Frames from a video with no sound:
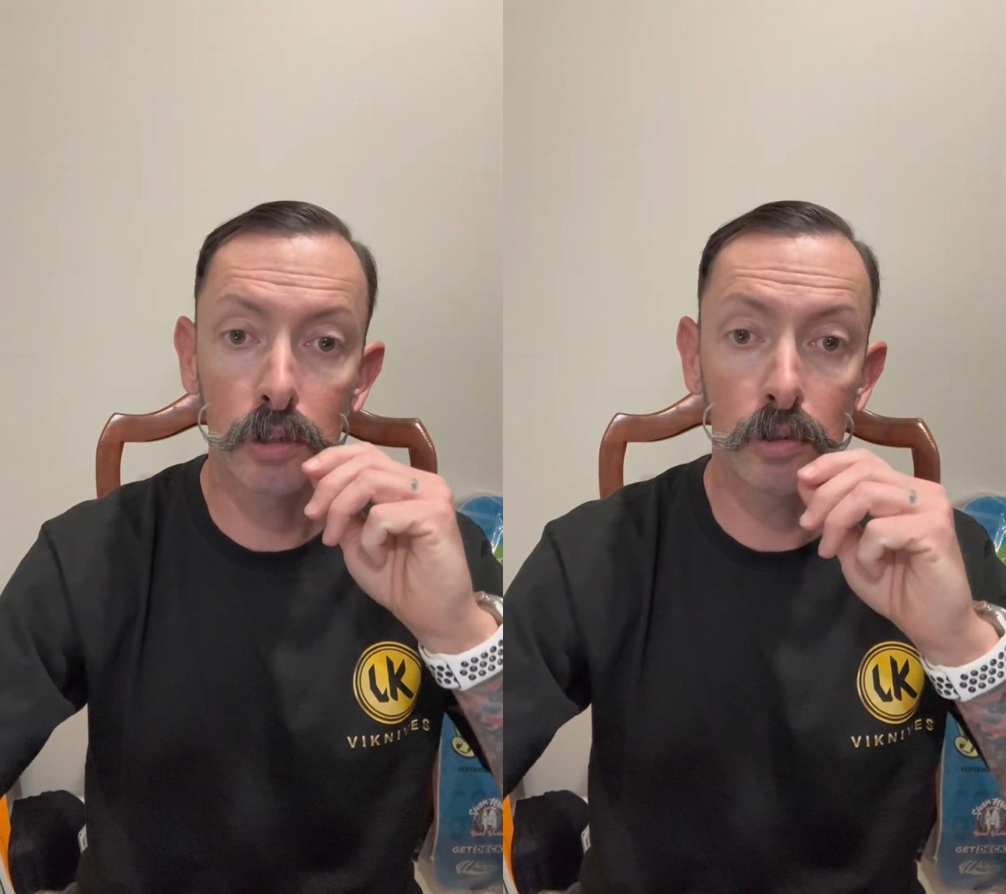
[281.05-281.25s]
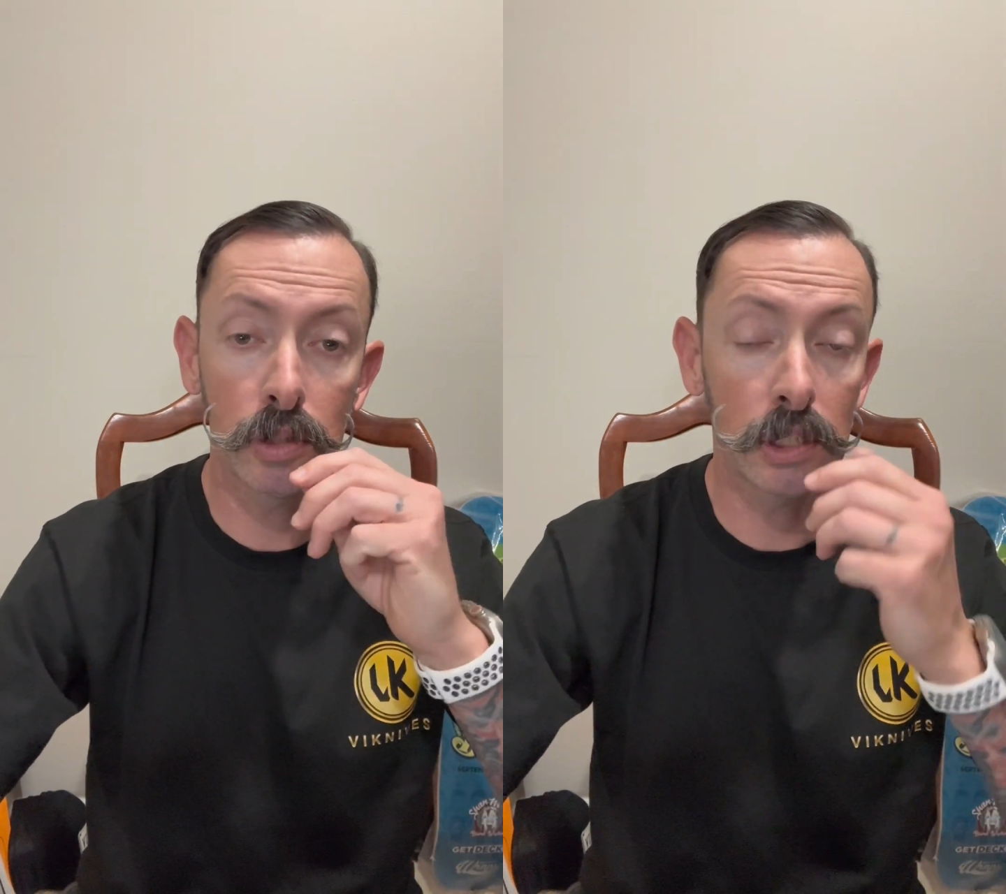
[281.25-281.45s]

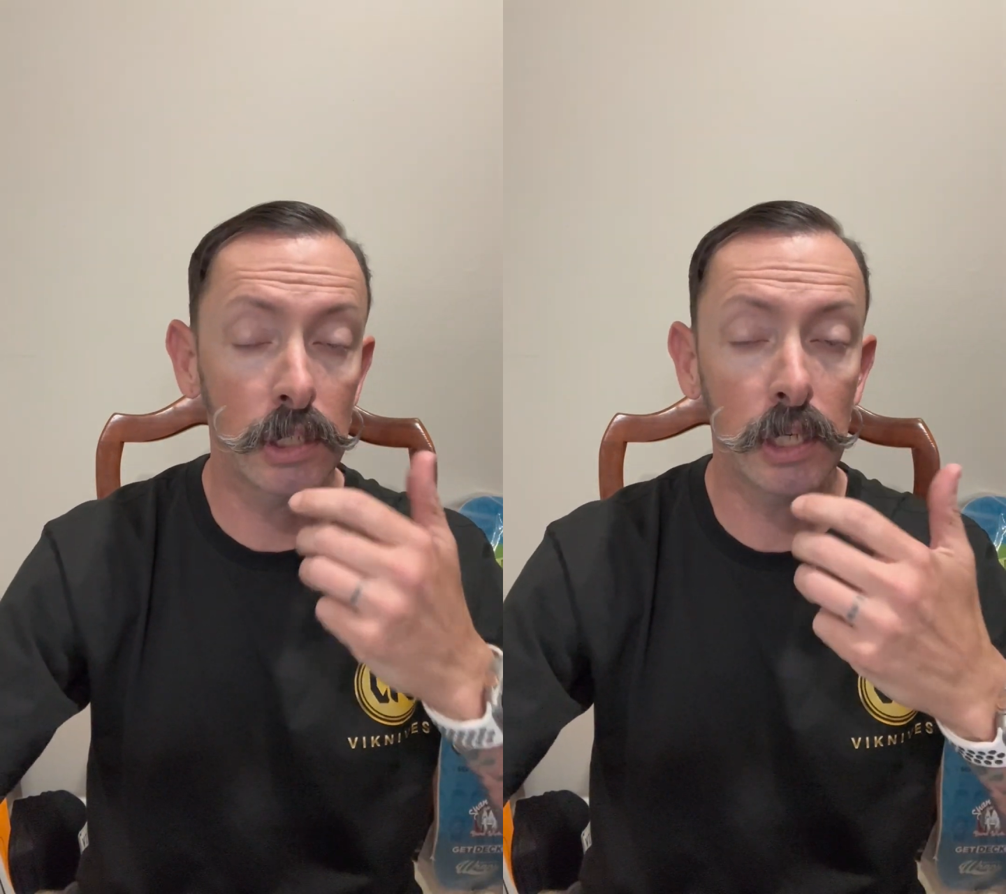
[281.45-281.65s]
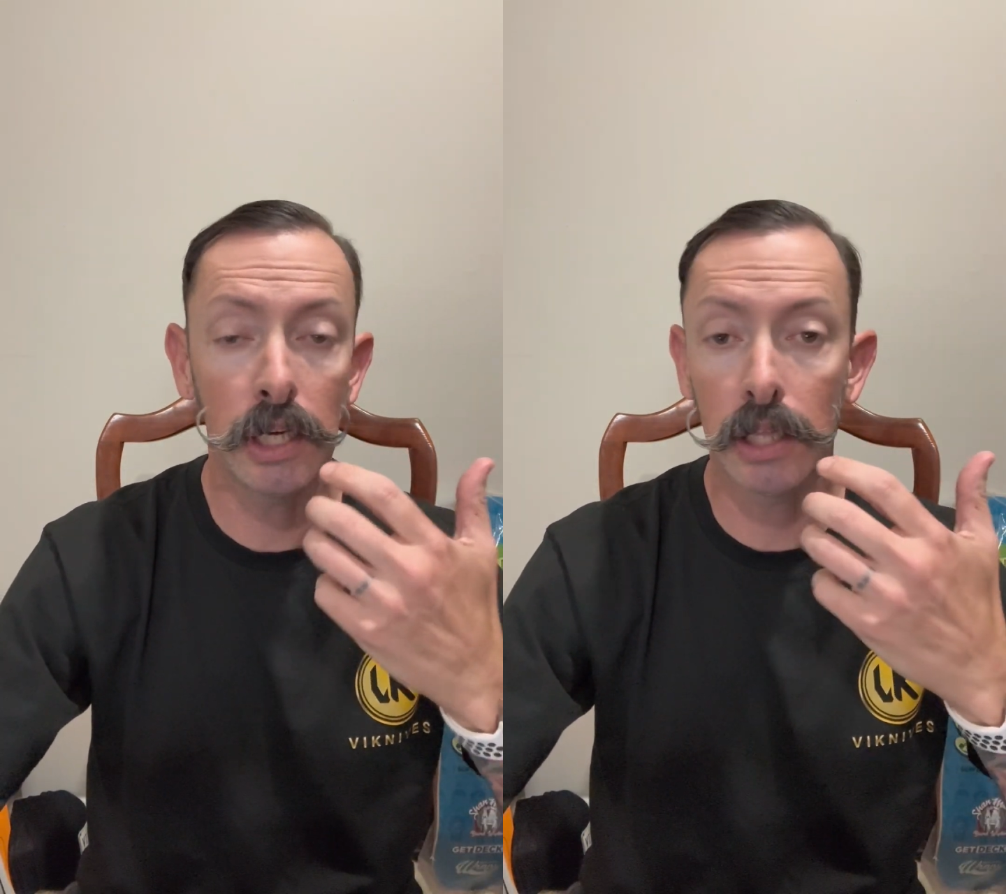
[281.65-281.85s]
you can
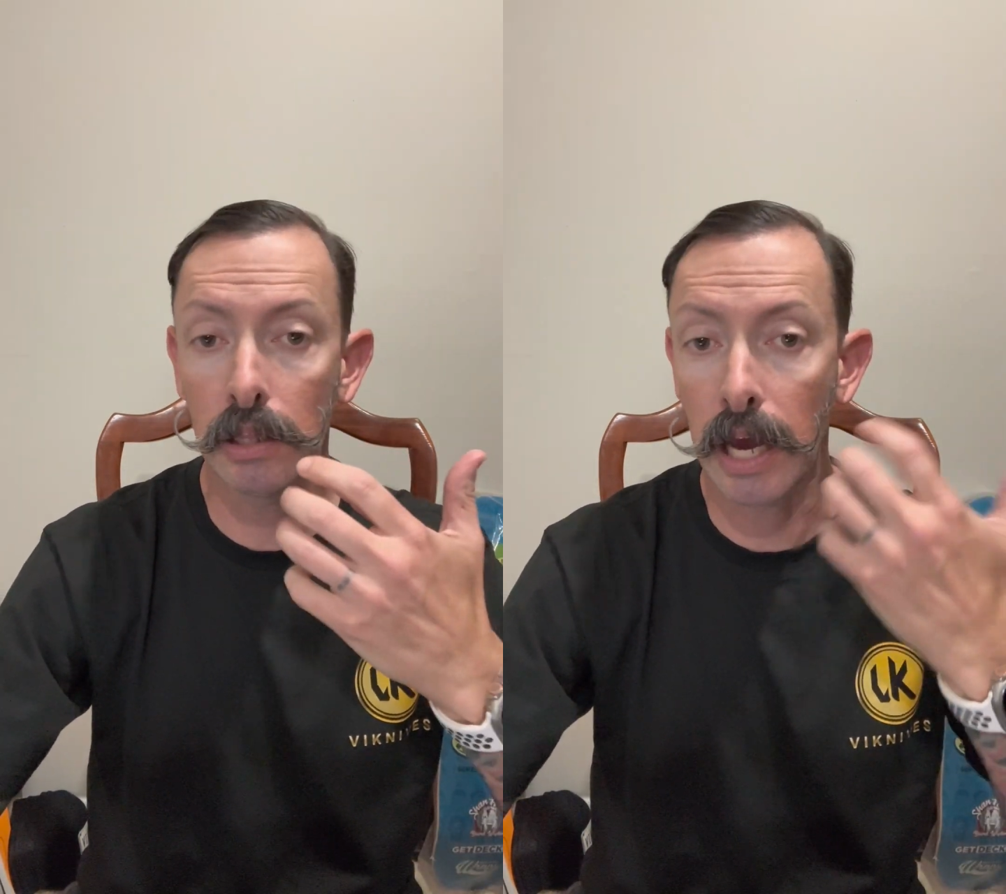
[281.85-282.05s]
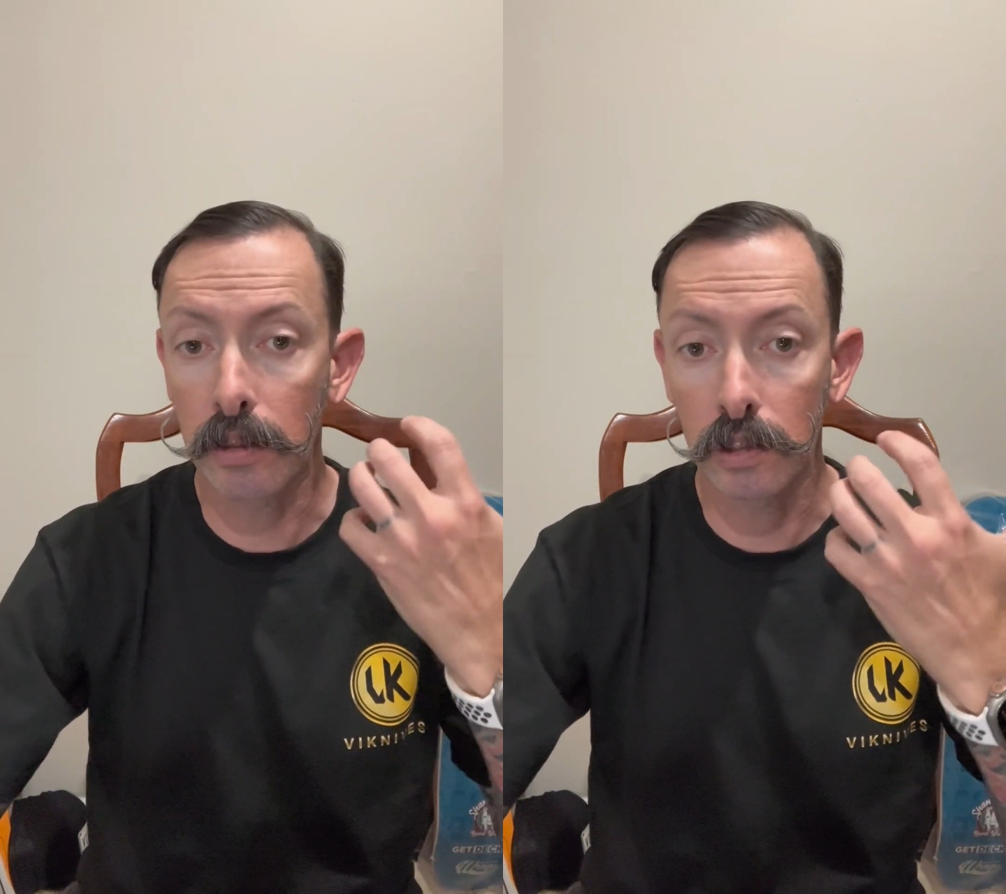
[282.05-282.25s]
see it
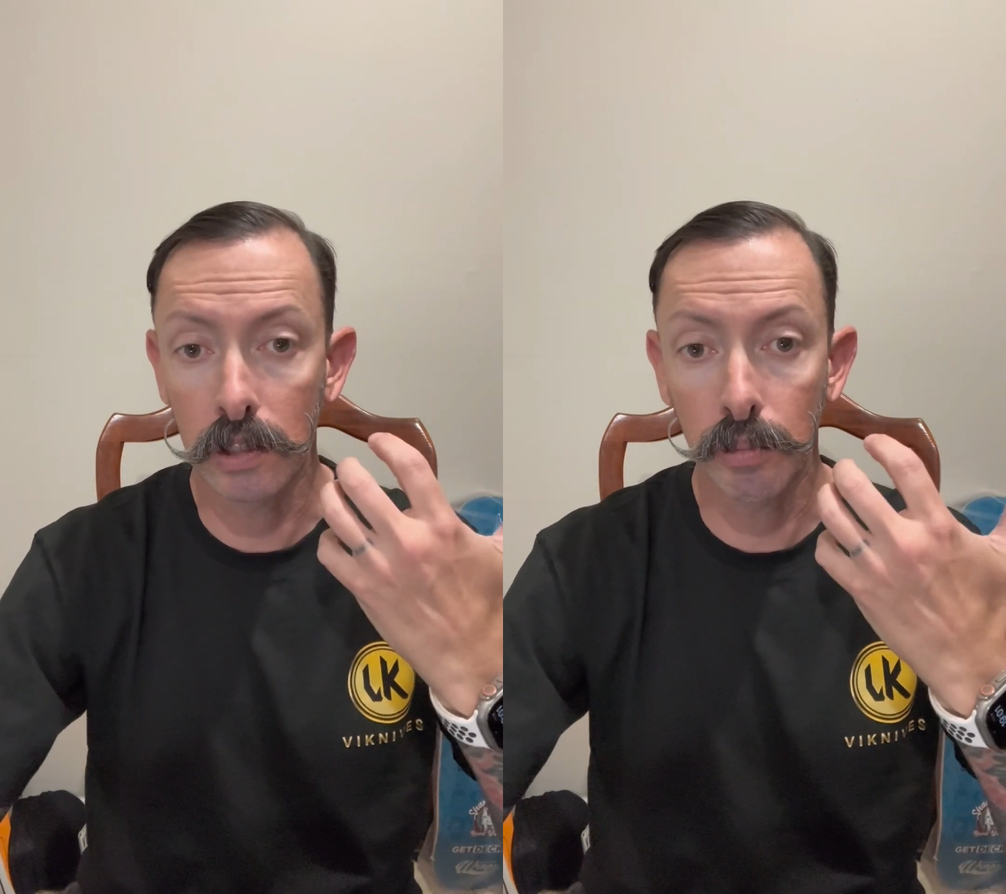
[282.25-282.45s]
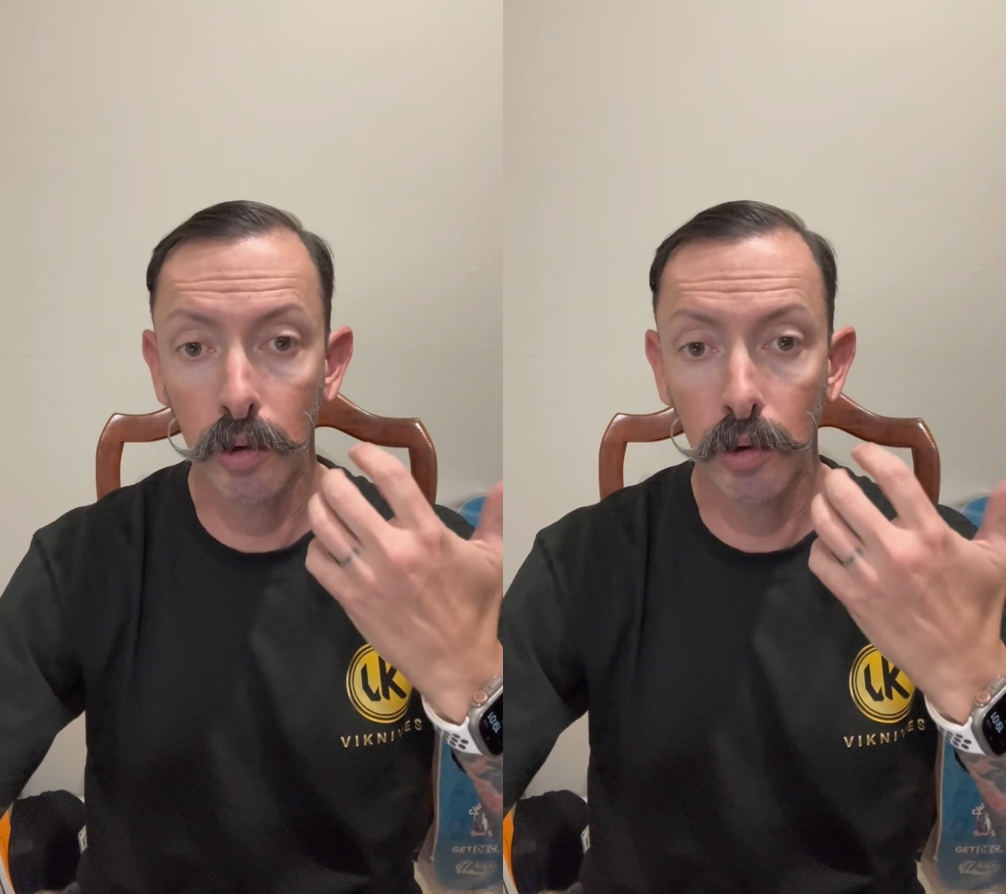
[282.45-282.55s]
lathers up